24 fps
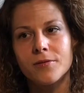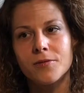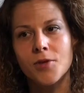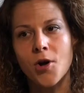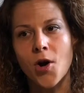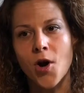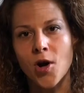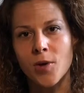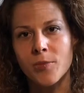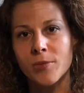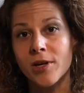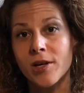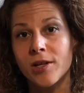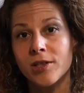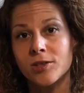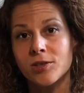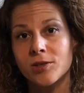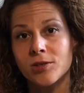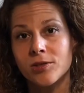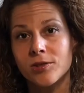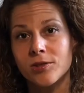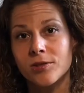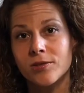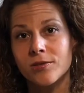
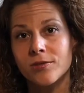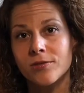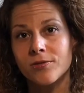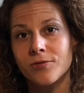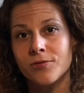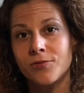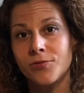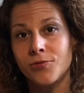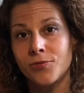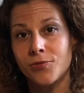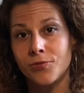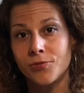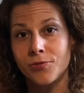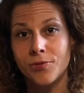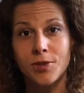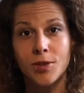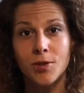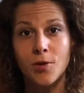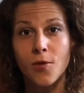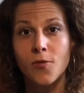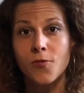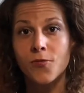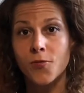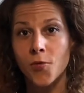harmonize, you
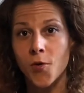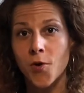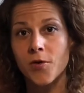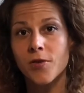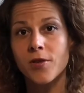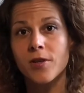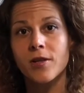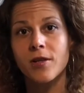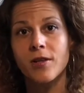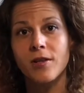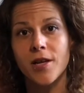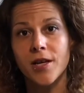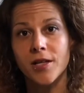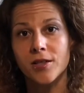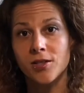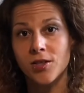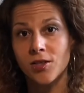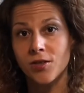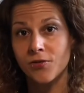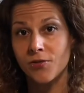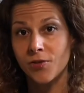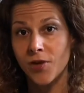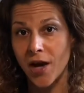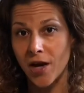know, for the
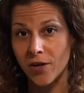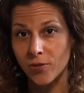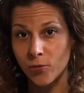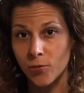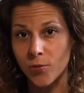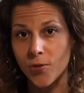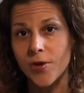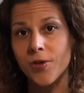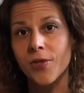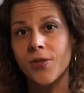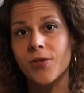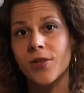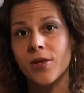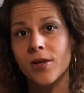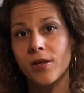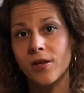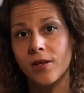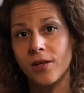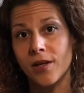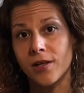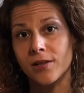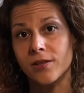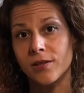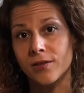collective and with the
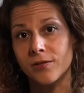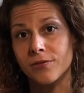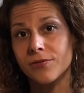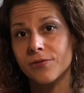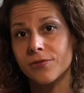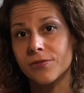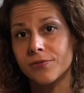collective.